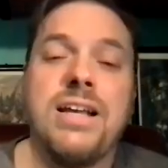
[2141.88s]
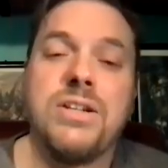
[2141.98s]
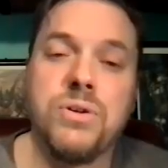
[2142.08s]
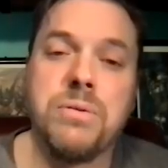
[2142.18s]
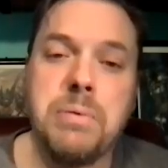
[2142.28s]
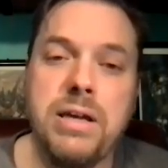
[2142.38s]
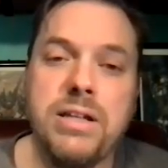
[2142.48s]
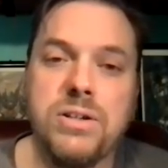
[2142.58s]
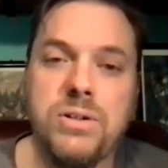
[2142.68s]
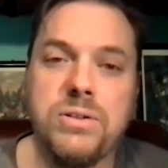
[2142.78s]
Truth being
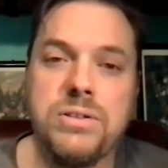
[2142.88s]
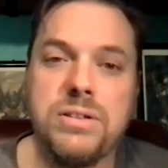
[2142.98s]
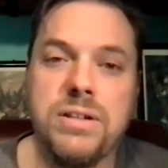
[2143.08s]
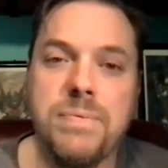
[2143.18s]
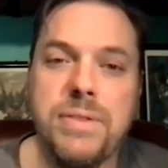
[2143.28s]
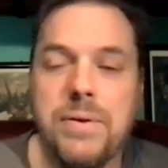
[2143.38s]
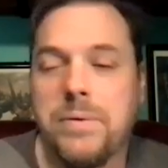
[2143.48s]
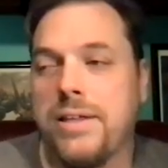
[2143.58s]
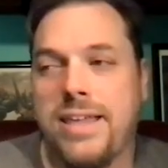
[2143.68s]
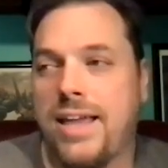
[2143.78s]
told, they
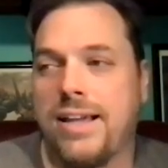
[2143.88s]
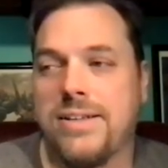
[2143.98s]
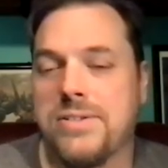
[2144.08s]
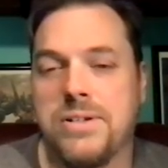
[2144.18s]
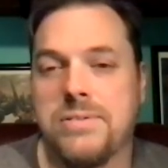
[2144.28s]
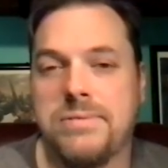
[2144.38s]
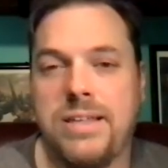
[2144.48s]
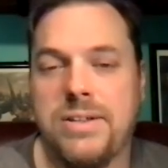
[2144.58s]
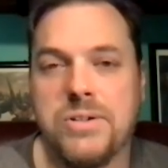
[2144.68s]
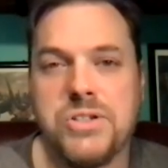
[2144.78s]
really can't because
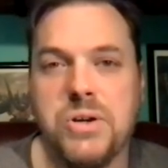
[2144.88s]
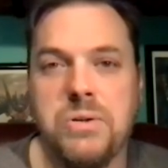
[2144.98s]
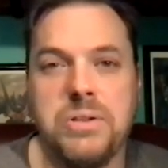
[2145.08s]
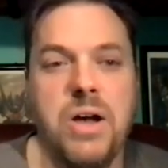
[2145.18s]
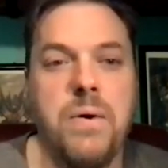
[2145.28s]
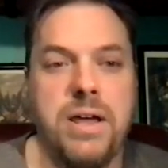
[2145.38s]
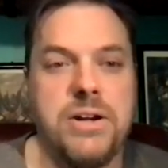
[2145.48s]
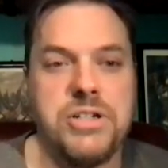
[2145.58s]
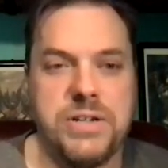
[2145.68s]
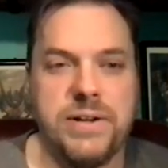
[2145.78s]
they're so low
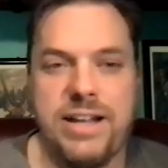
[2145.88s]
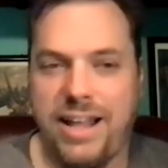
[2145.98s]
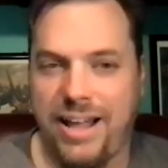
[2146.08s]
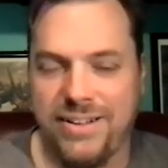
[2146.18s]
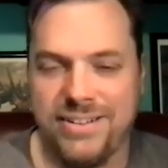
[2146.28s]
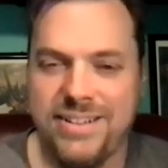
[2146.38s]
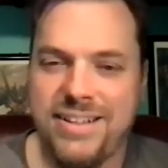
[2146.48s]
energy right now.